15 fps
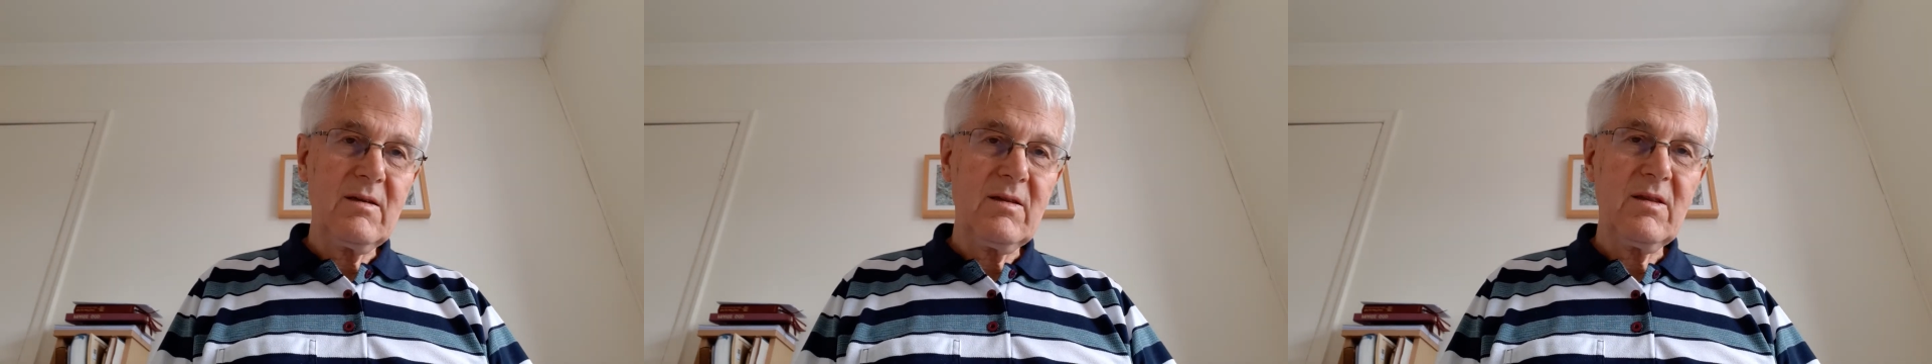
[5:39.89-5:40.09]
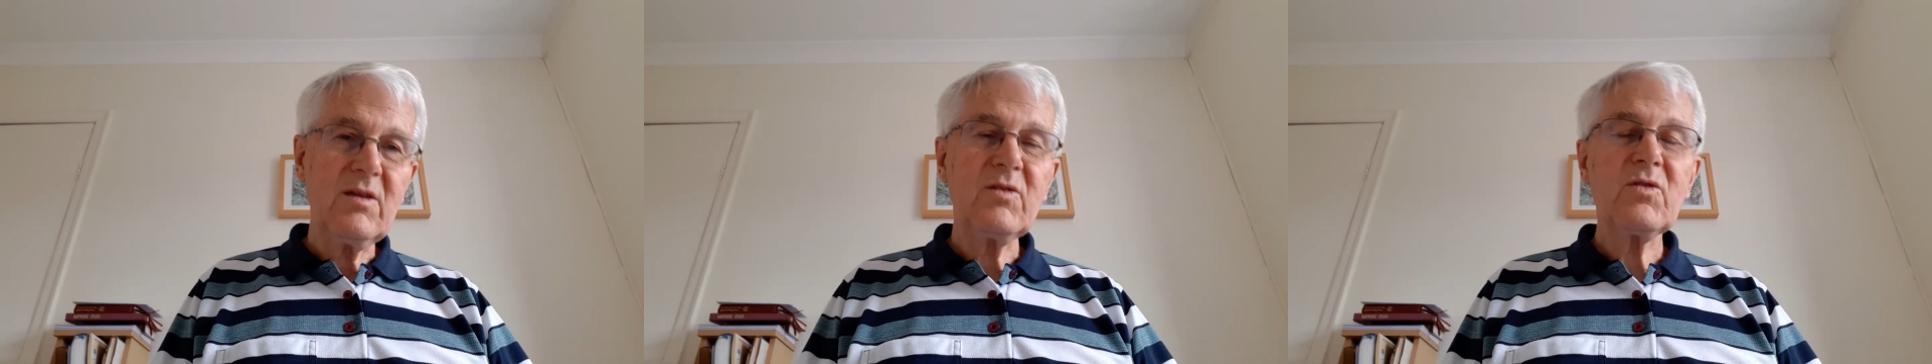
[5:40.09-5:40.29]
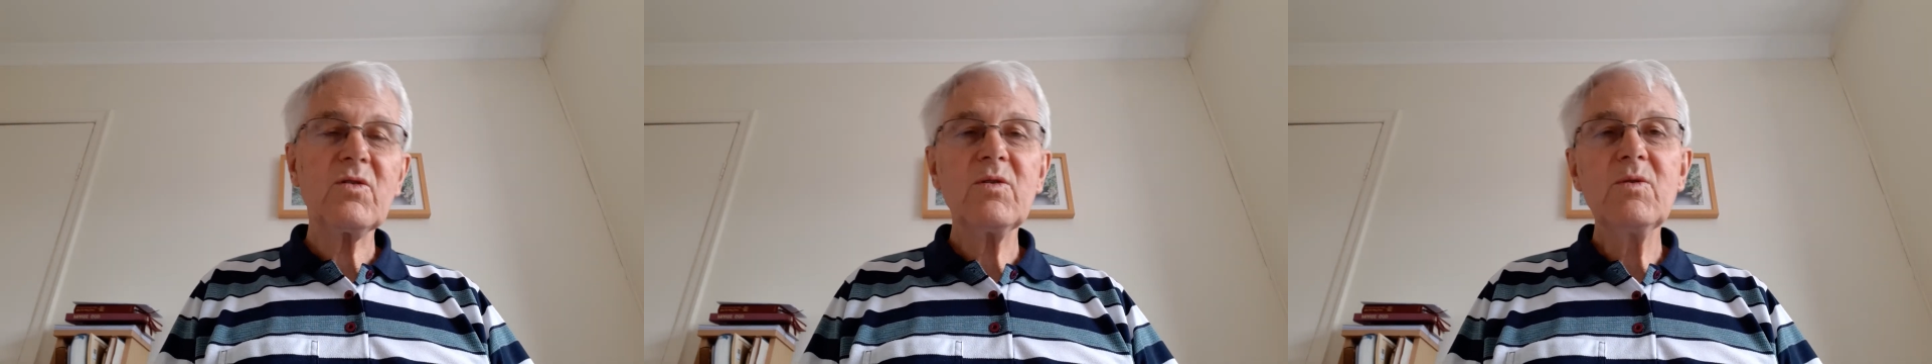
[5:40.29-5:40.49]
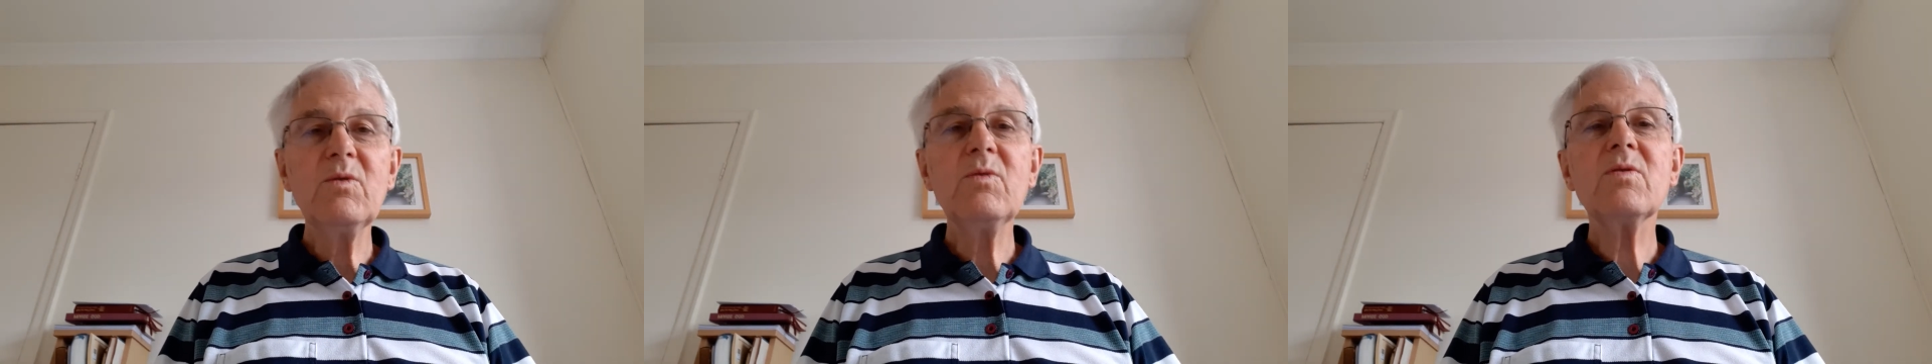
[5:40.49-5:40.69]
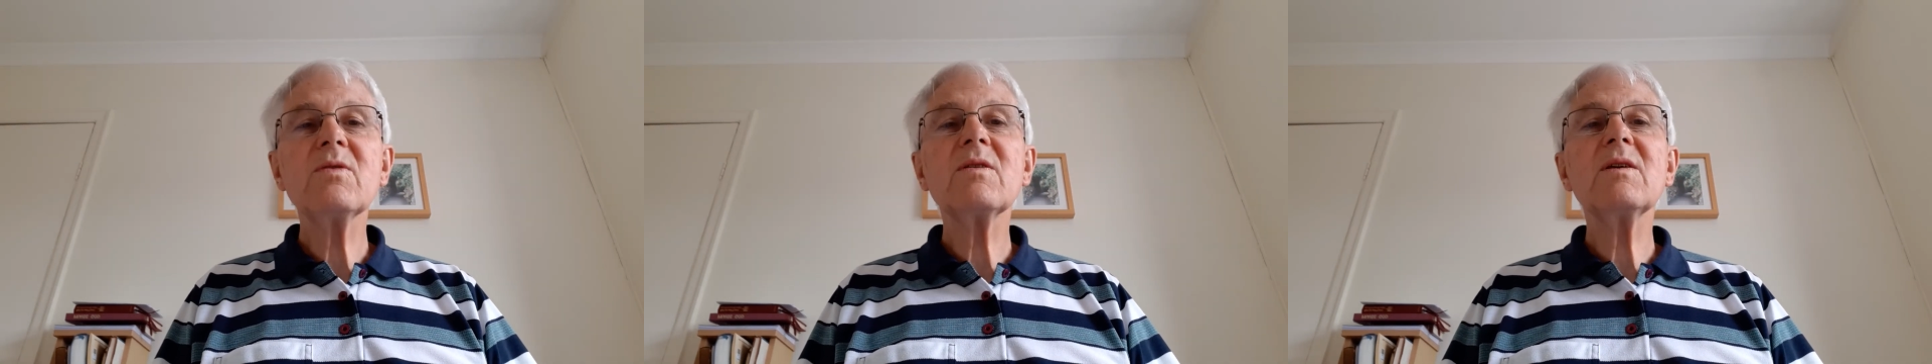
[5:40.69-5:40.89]
the
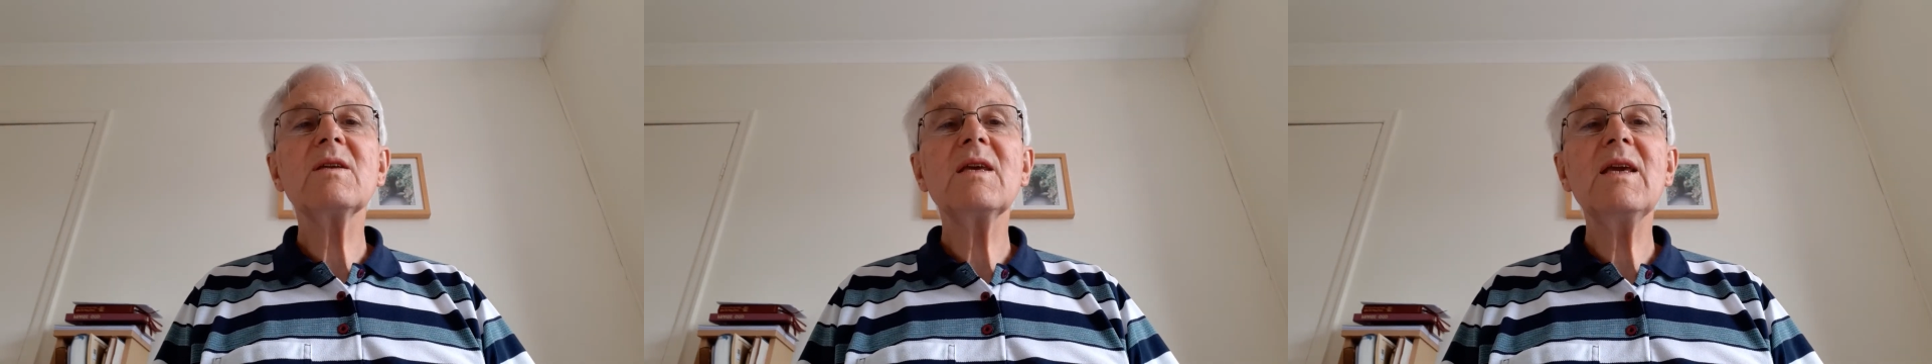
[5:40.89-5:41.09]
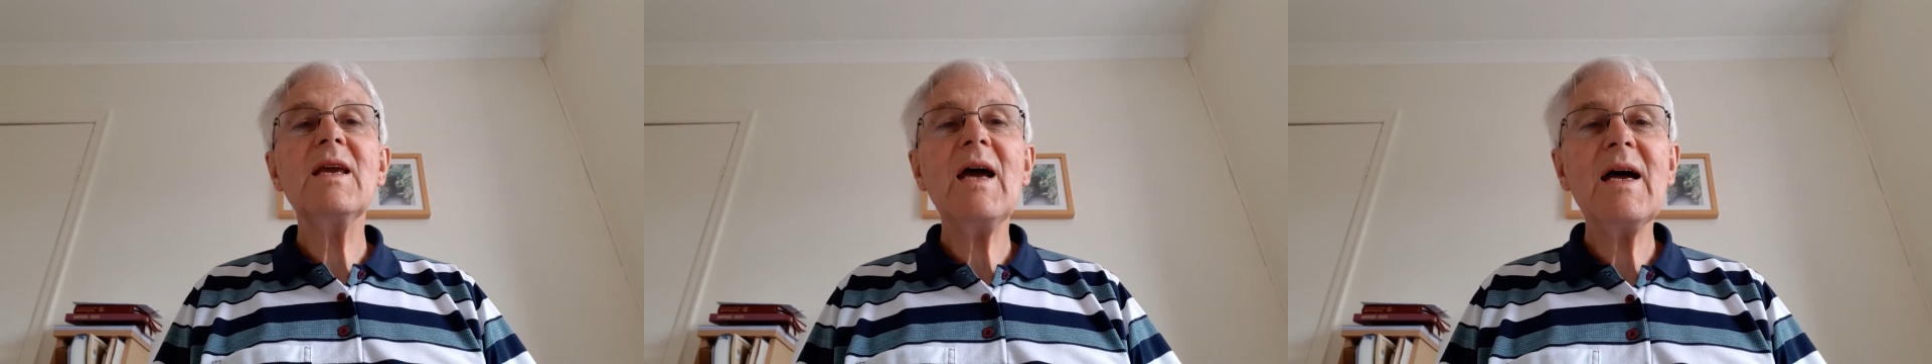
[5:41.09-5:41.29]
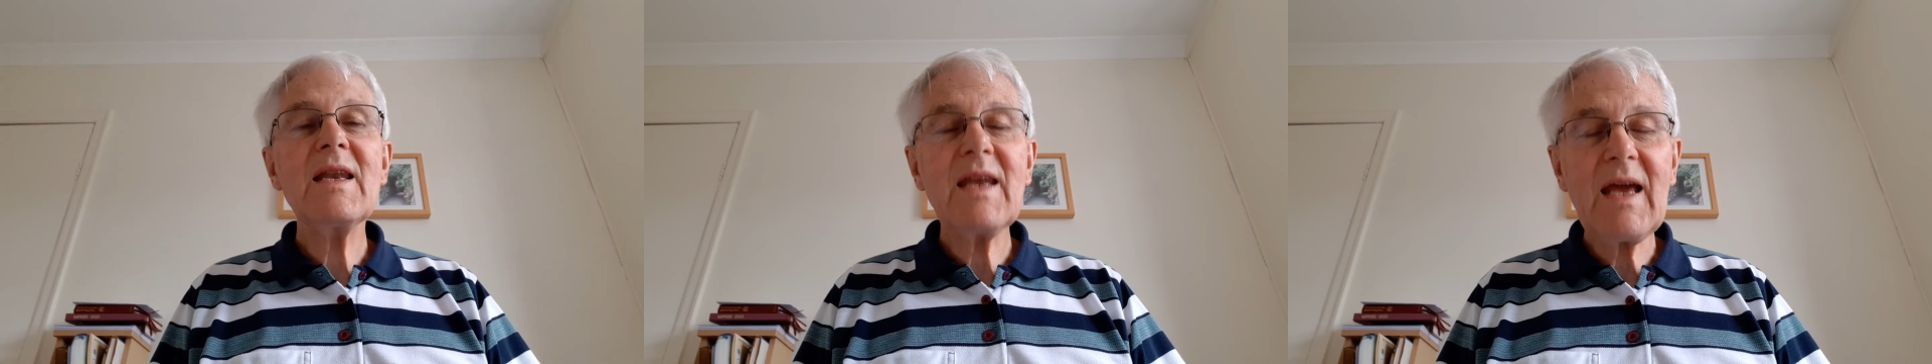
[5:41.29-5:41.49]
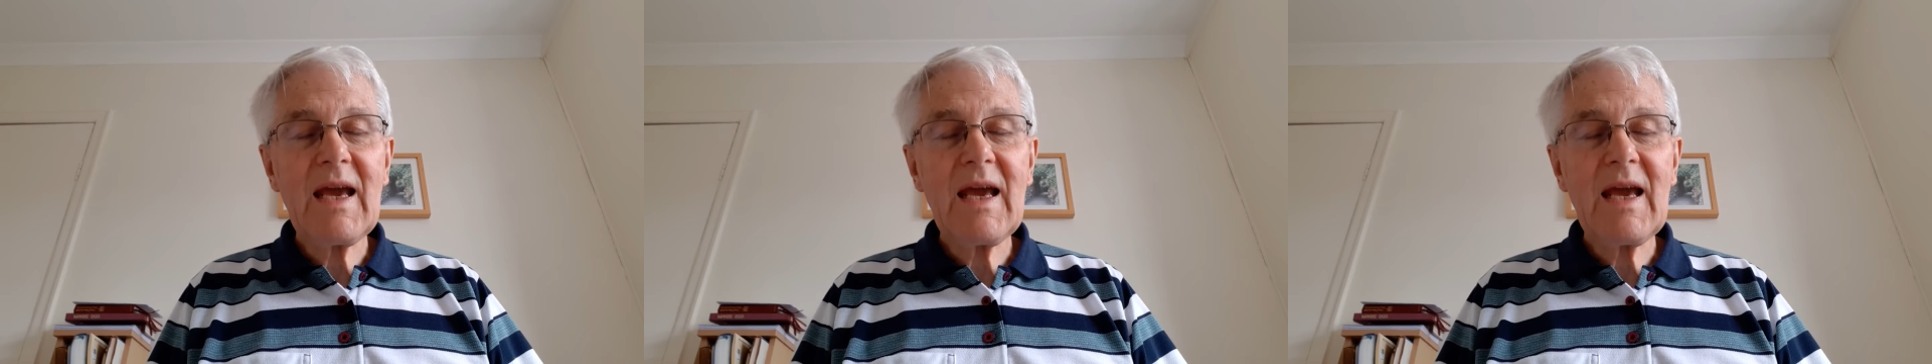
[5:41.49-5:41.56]
truth that he had